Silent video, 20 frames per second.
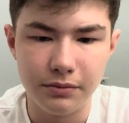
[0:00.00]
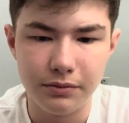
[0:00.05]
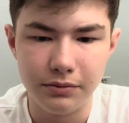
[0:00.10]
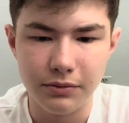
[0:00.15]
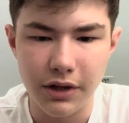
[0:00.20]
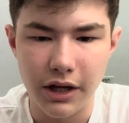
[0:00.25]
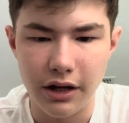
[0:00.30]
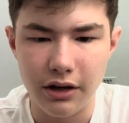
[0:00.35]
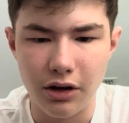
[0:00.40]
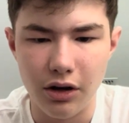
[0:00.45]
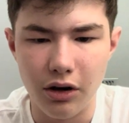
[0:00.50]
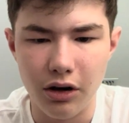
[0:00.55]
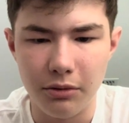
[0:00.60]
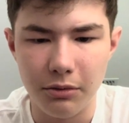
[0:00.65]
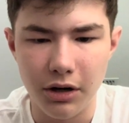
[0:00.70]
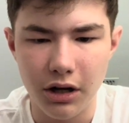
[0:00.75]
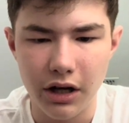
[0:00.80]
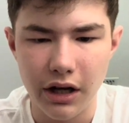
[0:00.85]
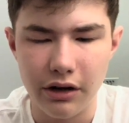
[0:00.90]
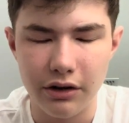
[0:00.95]
And no, I'm
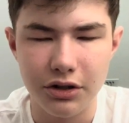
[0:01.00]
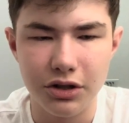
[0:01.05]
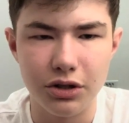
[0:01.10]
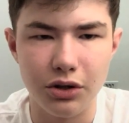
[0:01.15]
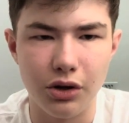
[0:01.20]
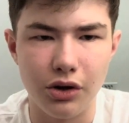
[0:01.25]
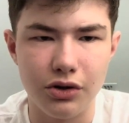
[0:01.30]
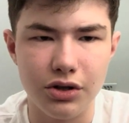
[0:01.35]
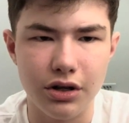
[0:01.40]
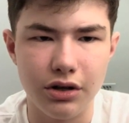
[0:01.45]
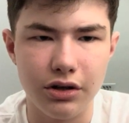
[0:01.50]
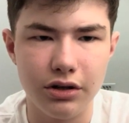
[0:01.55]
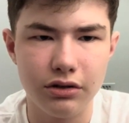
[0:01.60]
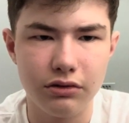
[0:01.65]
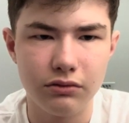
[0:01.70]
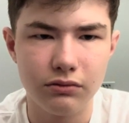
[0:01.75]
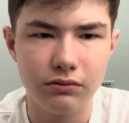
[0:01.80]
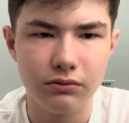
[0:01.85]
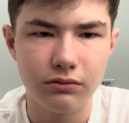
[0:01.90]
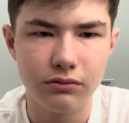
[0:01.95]
not counting Studio Series
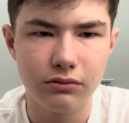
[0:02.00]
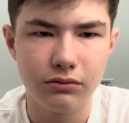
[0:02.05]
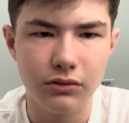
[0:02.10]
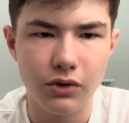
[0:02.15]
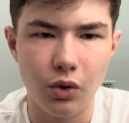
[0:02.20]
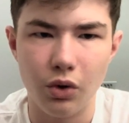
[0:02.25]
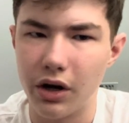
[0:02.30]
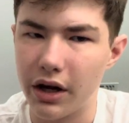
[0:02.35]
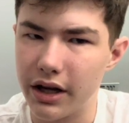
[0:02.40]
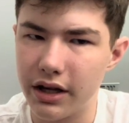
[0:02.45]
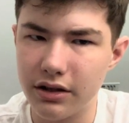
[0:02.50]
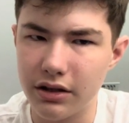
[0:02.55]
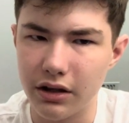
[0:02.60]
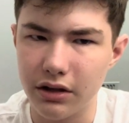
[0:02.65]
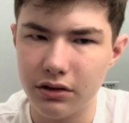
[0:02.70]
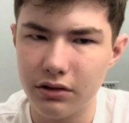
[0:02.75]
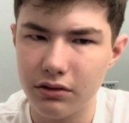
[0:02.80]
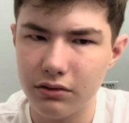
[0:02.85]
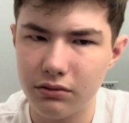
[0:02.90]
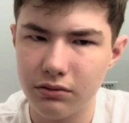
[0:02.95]
or
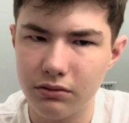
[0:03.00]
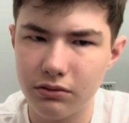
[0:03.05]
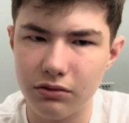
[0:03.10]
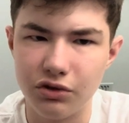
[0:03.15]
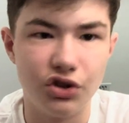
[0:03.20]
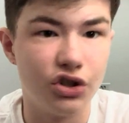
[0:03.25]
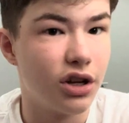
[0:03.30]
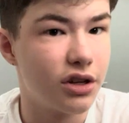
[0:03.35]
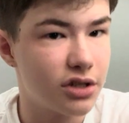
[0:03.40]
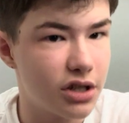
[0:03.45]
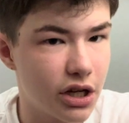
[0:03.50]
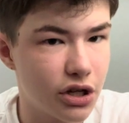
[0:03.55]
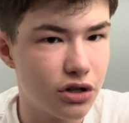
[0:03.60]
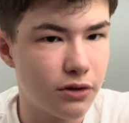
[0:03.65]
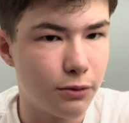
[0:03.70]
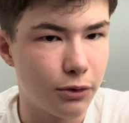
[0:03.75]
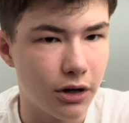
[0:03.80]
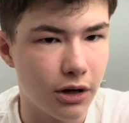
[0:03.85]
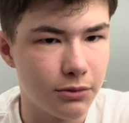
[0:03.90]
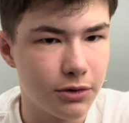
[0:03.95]
86, just Age of the
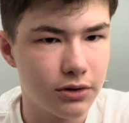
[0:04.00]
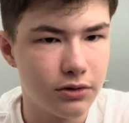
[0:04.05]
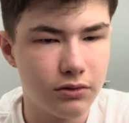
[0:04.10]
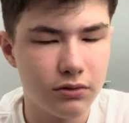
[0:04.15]
Primes.